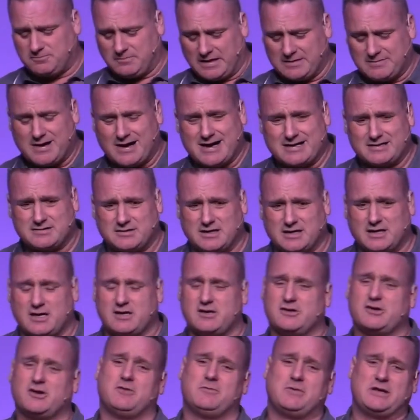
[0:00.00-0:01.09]
in my mind,
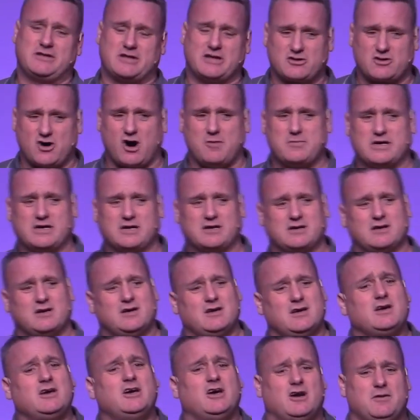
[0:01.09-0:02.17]
thinking, you know, they got me,
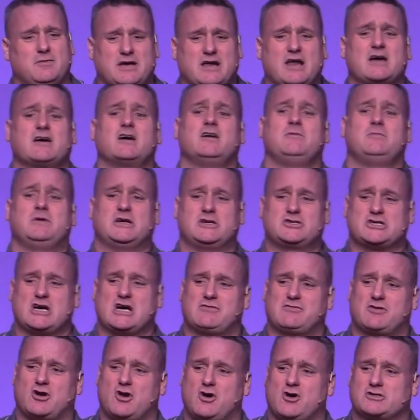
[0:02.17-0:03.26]
you know, I'm going to be in
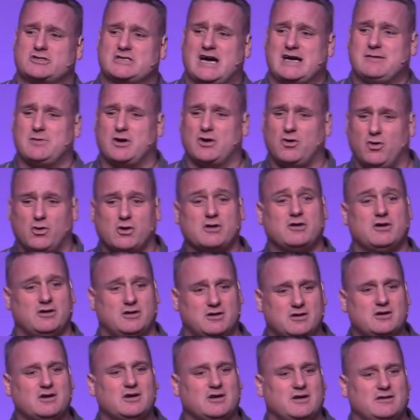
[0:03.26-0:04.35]
jail for a long time, and all
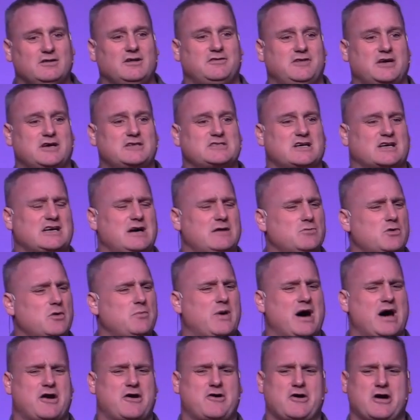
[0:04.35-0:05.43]
the things that come with
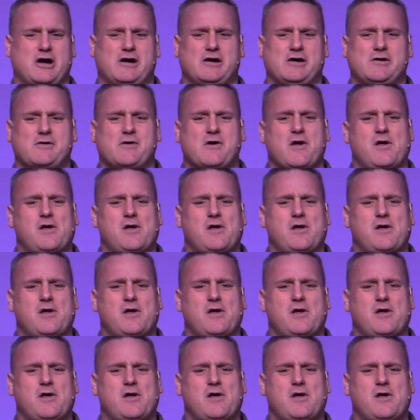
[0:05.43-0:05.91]
paranoia.